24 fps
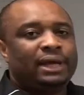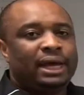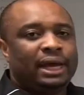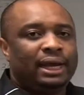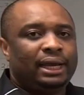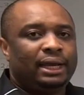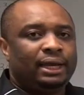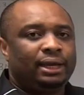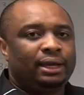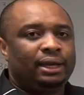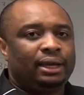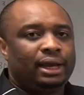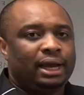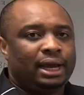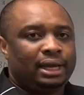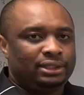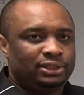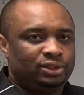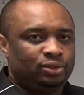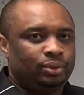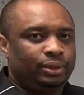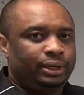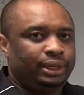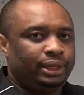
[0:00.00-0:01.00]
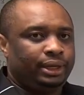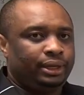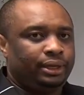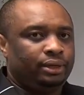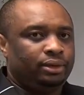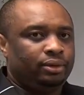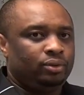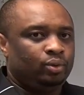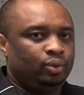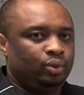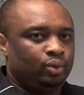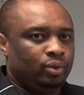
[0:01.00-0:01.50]
9 and 20
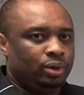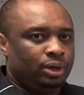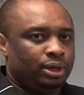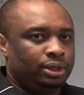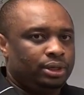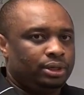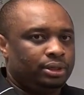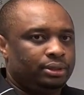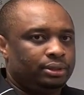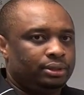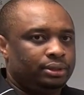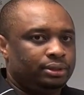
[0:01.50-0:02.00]
will work.